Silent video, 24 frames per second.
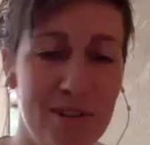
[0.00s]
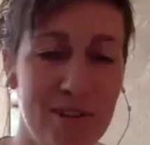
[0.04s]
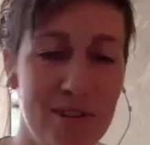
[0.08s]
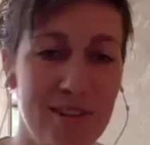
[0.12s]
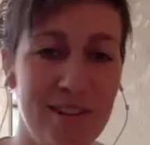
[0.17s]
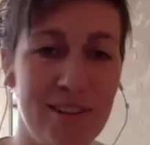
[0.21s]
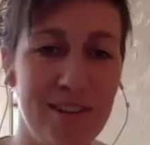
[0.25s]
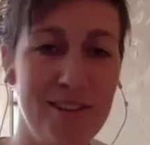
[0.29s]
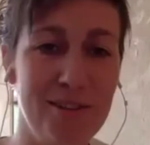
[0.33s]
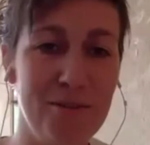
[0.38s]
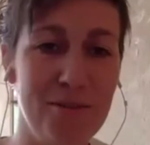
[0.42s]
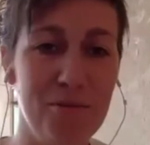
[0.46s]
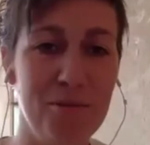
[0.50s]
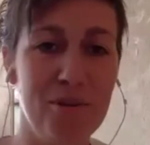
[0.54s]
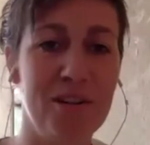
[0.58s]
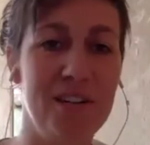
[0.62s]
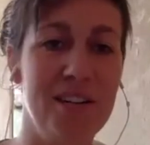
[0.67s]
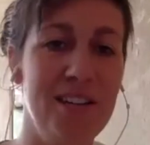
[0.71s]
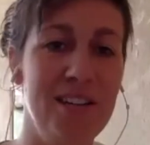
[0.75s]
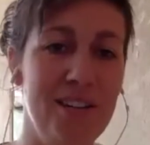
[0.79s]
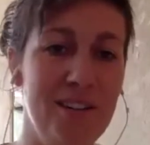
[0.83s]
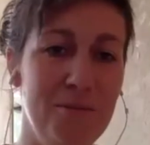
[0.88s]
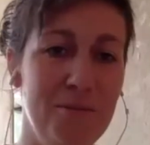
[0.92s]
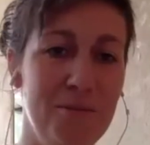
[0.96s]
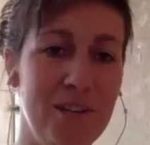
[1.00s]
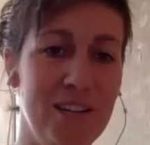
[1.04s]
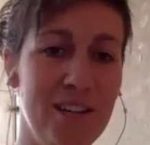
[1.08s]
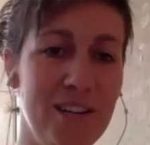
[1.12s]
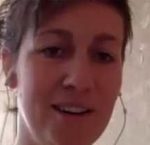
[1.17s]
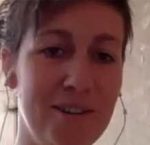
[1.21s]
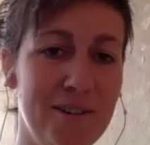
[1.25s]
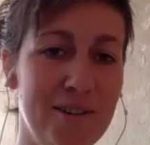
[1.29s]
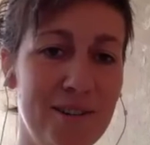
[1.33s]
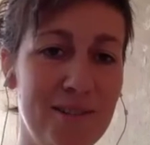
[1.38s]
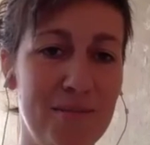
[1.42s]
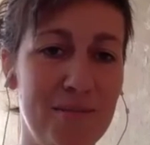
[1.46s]
and then you were anyway
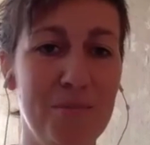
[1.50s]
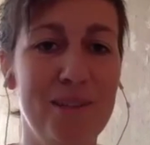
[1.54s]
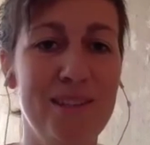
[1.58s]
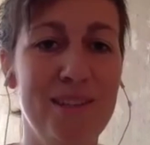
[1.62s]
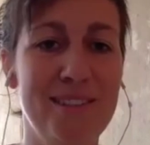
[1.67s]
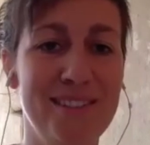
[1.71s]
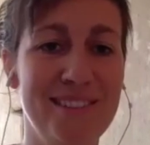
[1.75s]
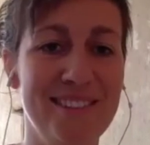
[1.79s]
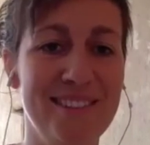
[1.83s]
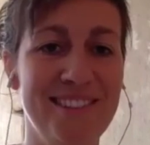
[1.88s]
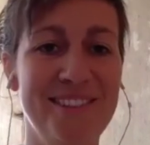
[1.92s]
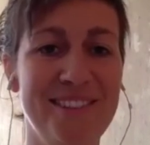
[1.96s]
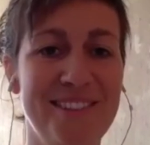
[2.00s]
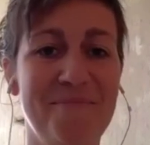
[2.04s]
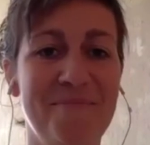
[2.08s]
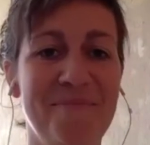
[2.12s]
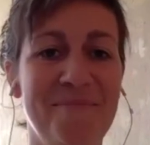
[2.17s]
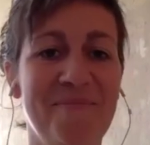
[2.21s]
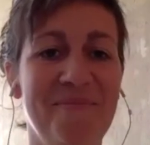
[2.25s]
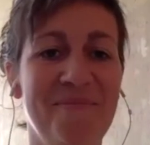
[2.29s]
out but um